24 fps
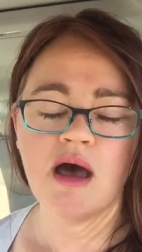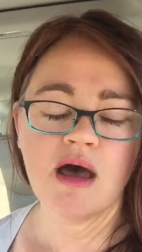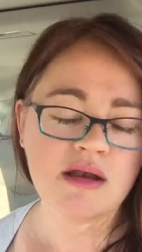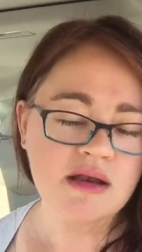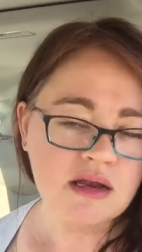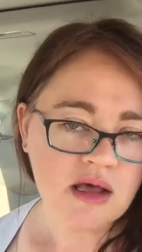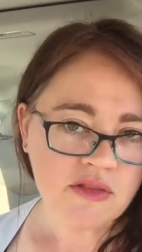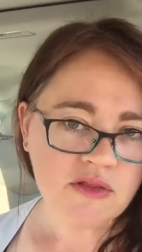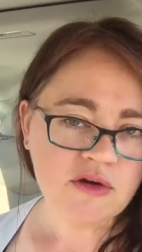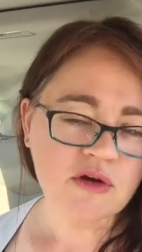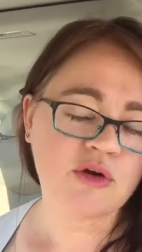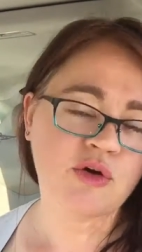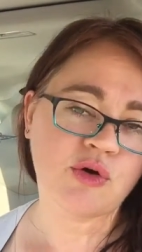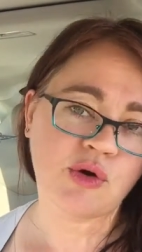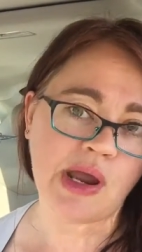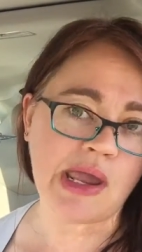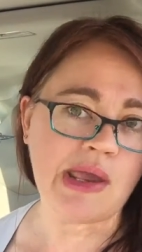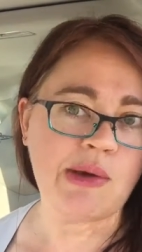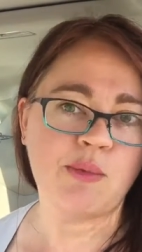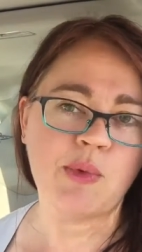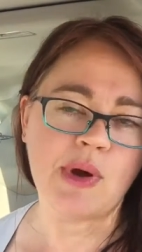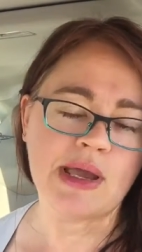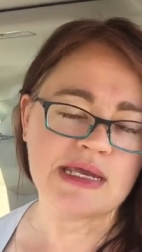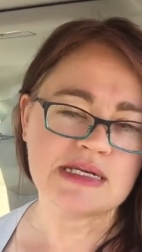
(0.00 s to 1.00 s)
Another
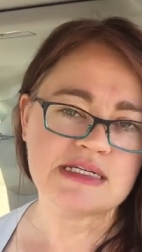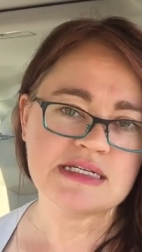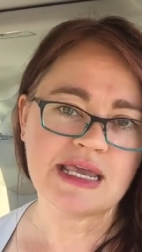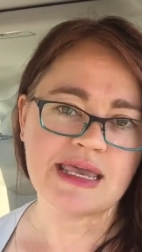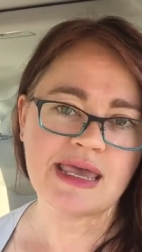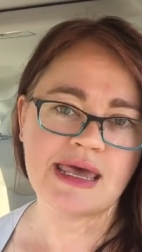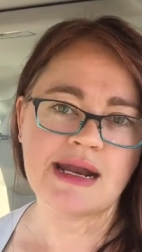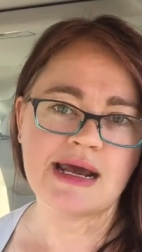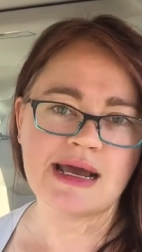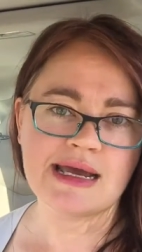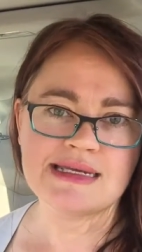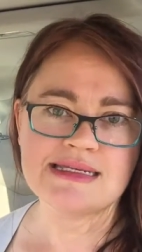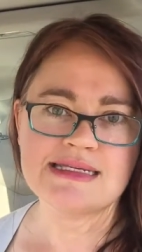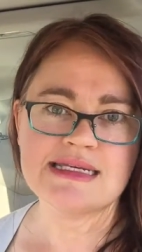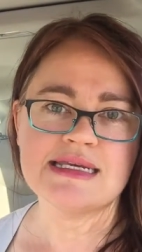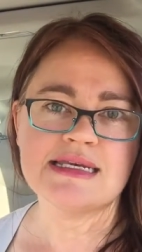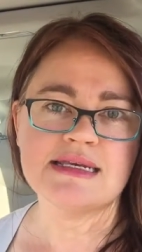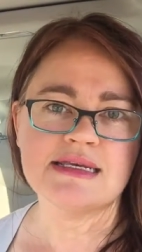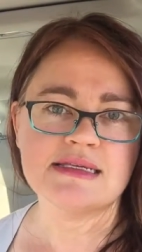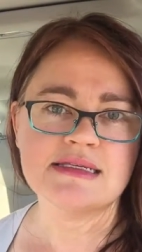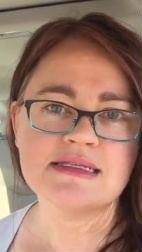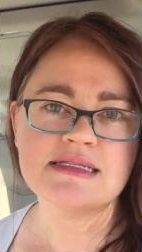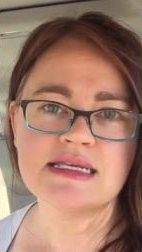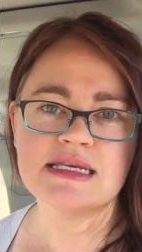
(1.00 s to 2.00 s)
great way to get
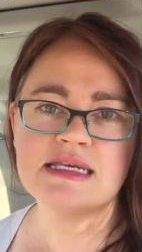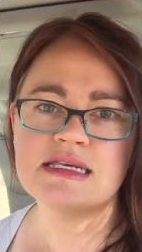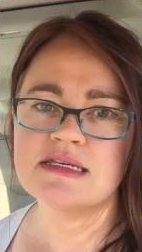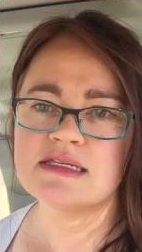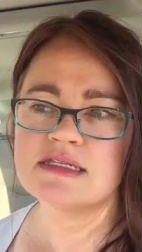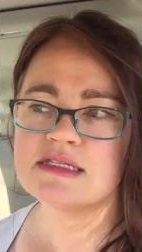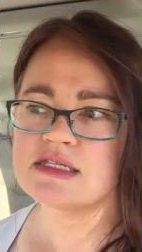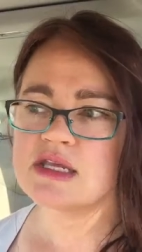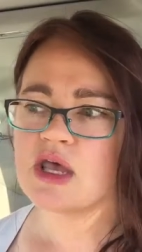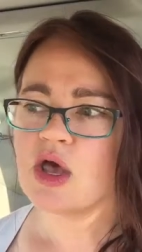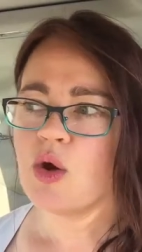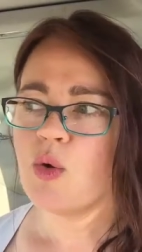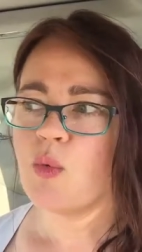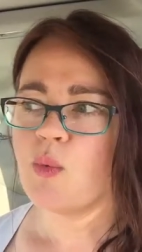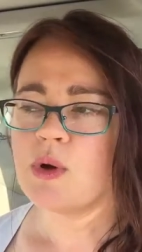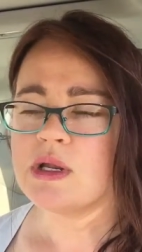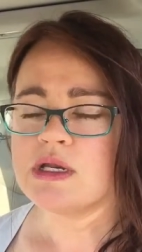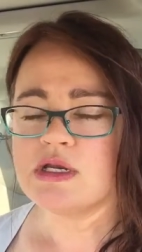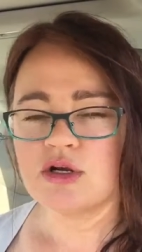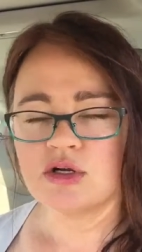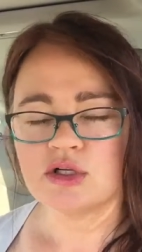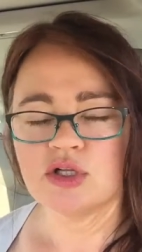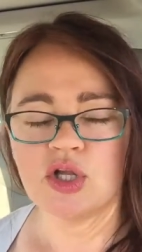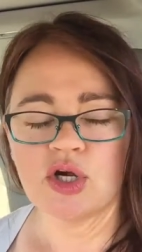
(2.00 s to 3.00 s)
ideas is
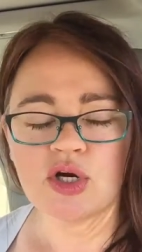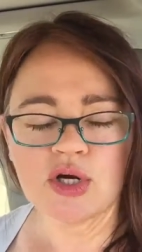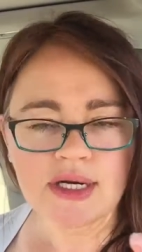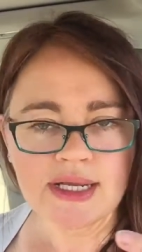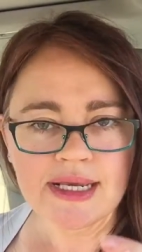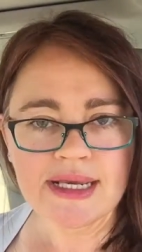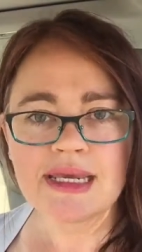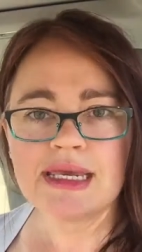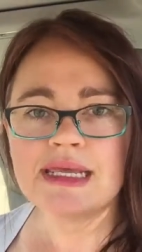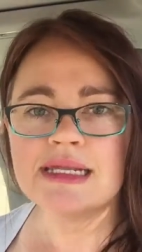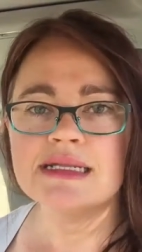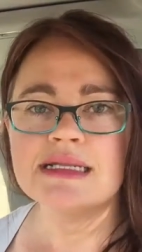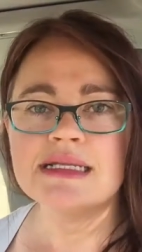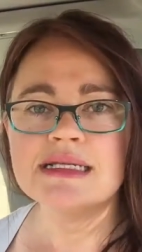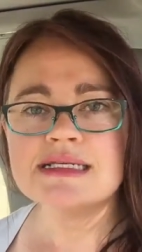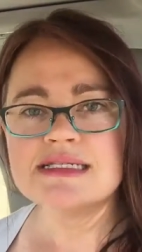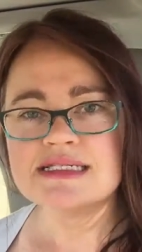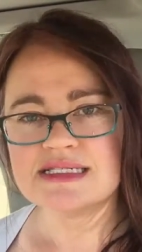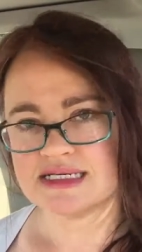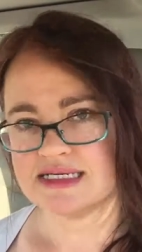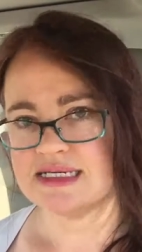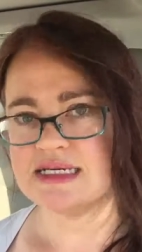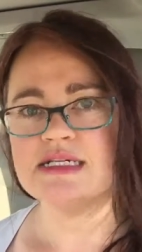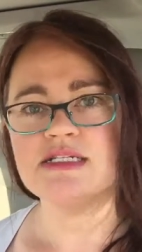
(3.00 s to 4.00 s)
when you're learning and
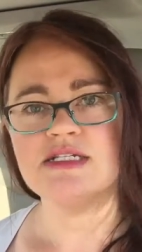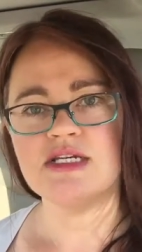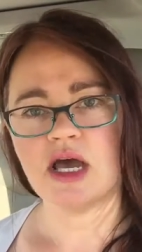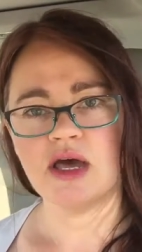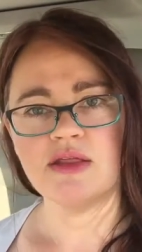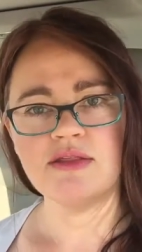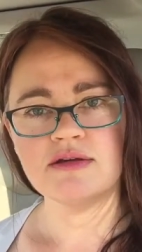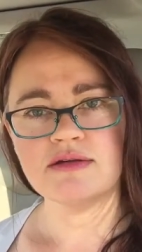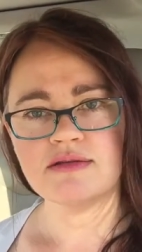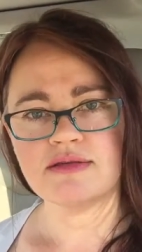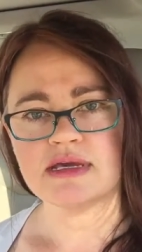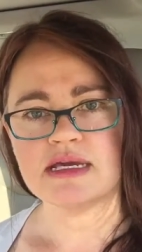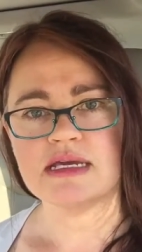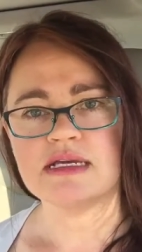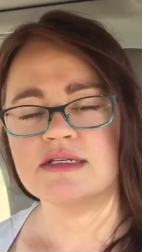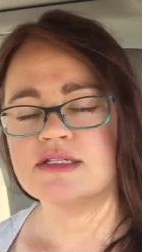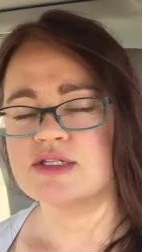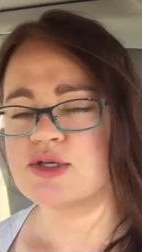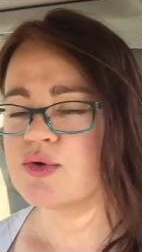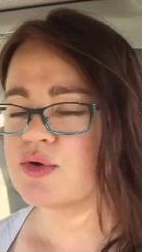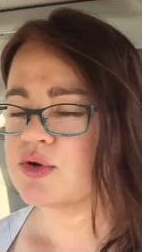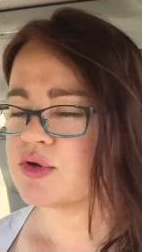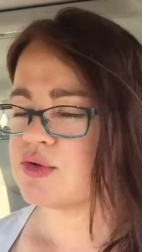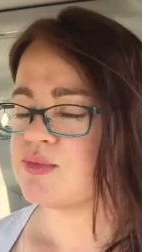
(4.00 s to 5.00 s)
listening to other
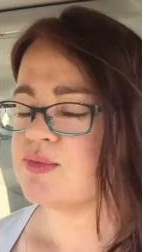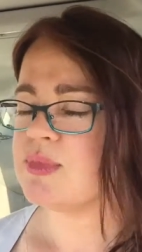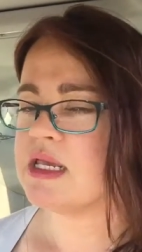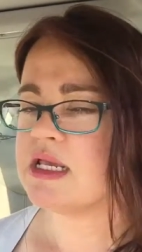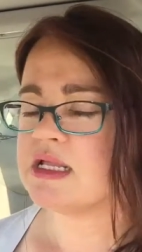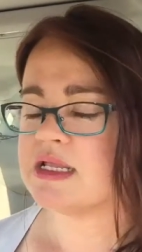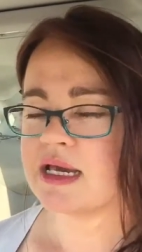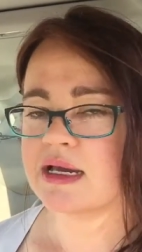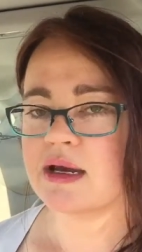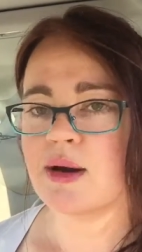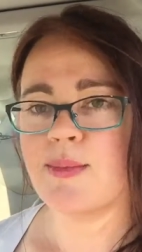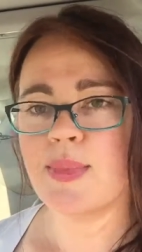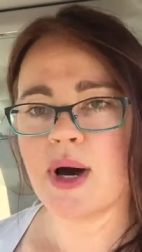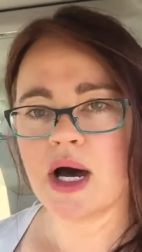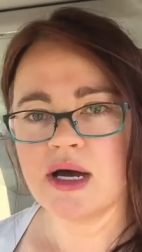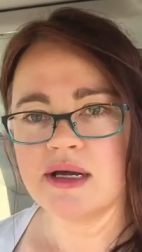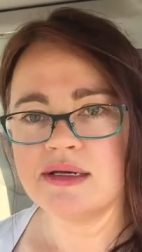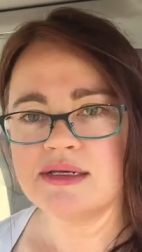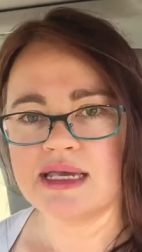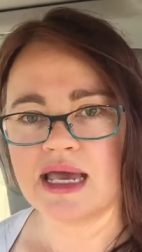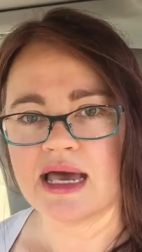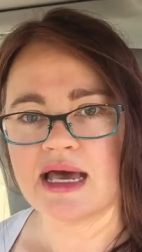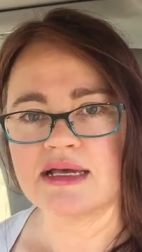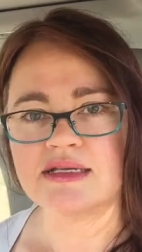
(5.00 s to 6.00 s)
things. So it could be like a
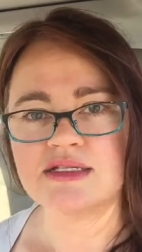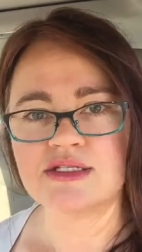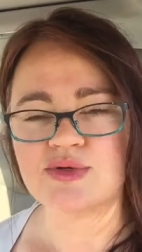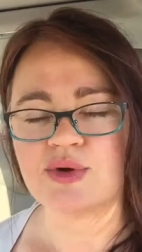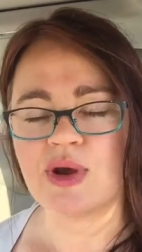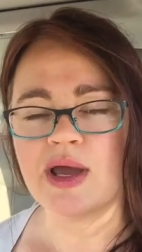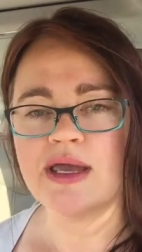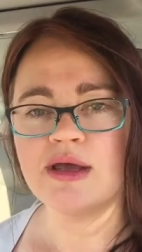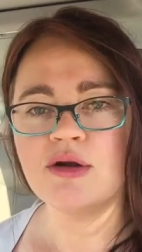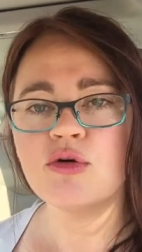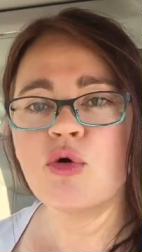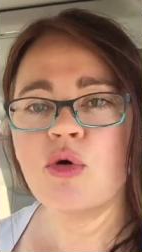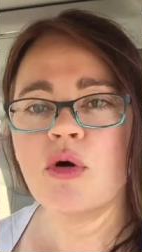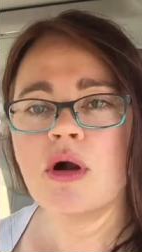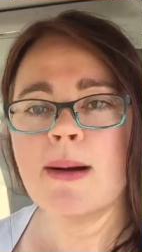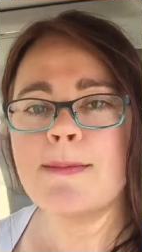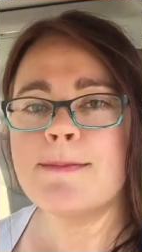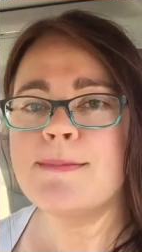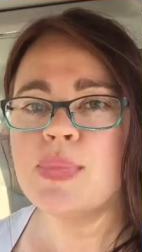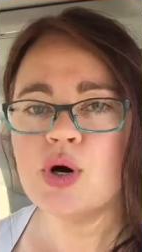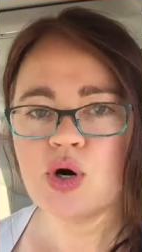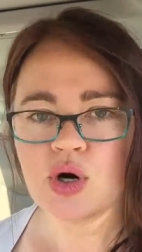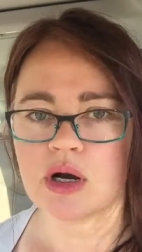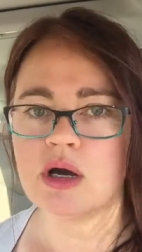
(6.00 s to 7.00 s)
podcast, right? Or a
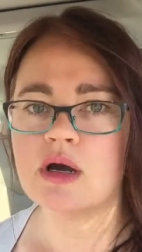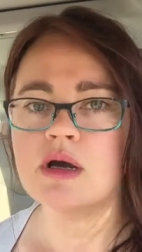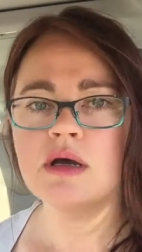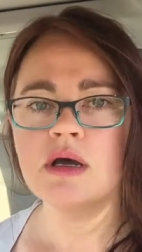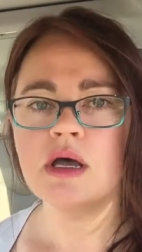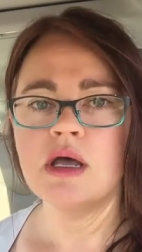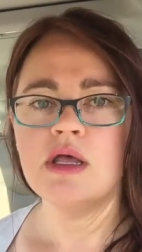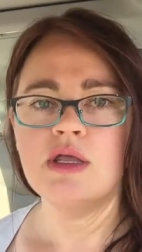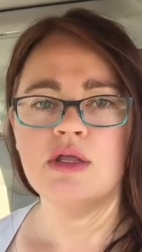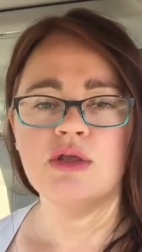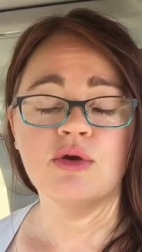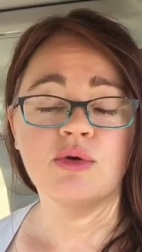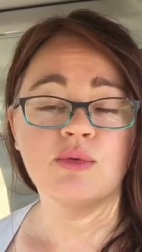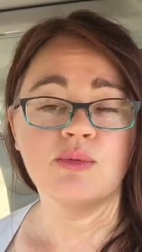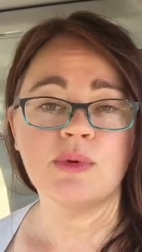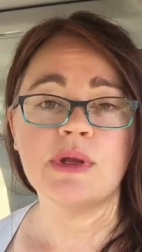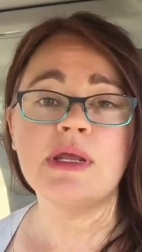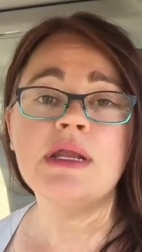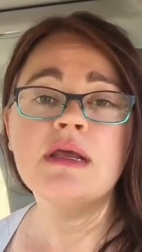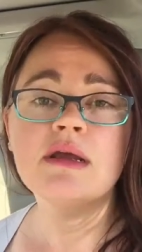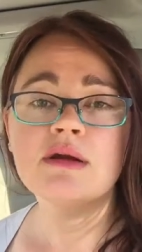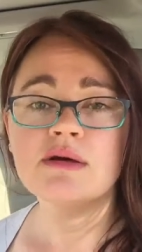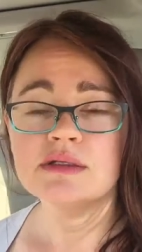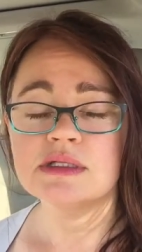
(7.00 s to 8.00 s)
book you're
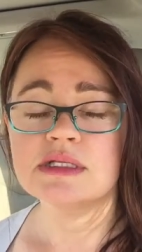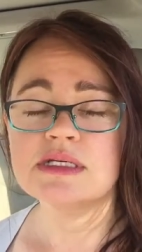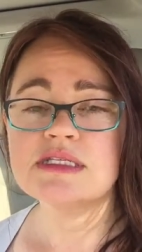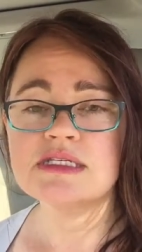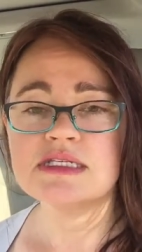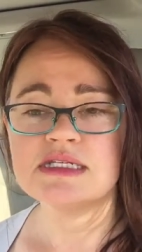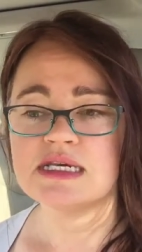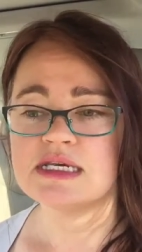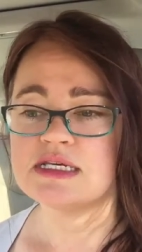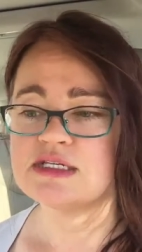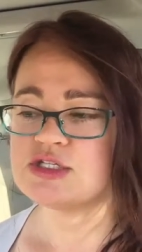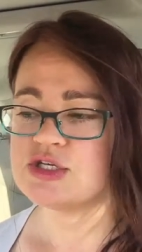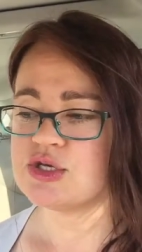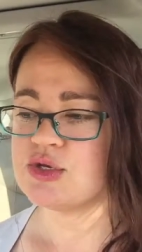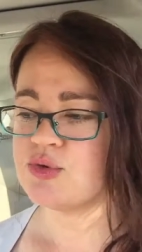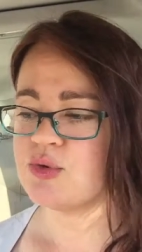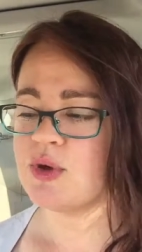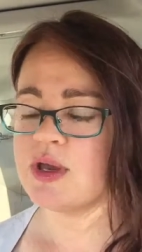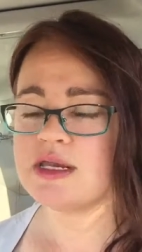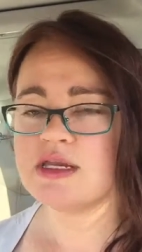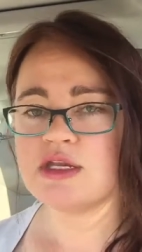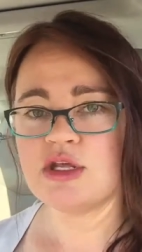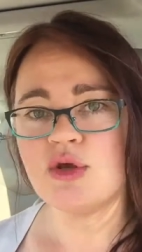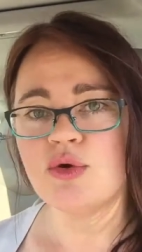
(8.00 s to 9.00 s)
reading or listening to,
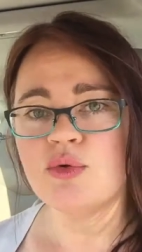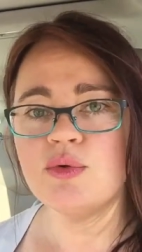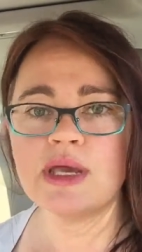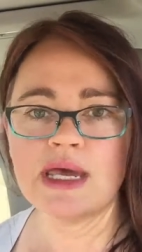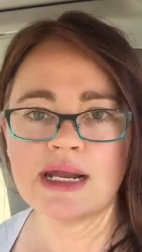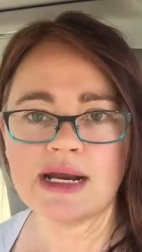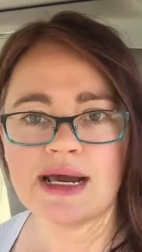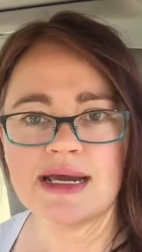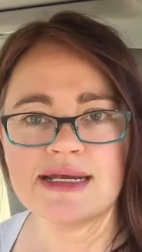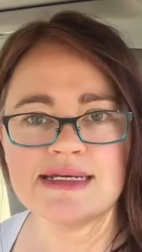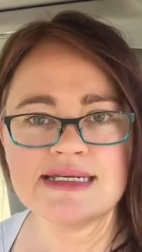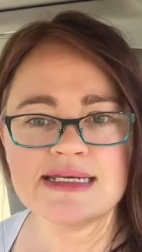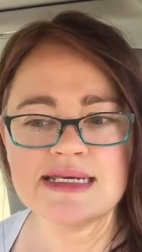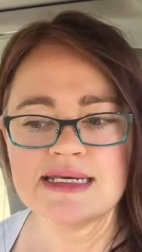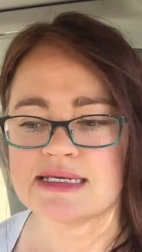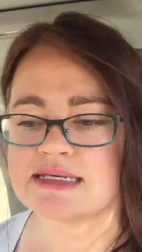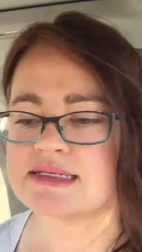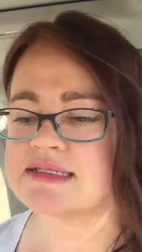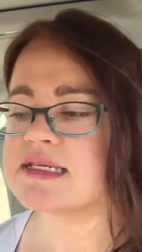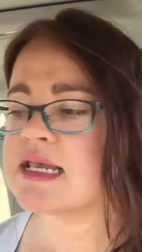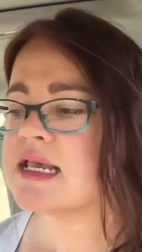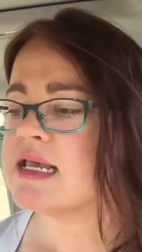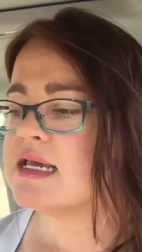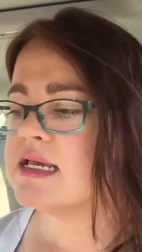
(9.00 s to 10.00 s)
and you get
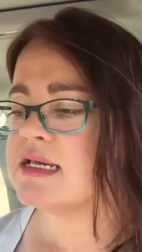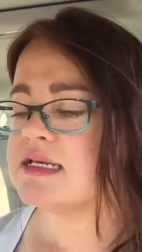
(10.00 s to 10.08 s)
ideas.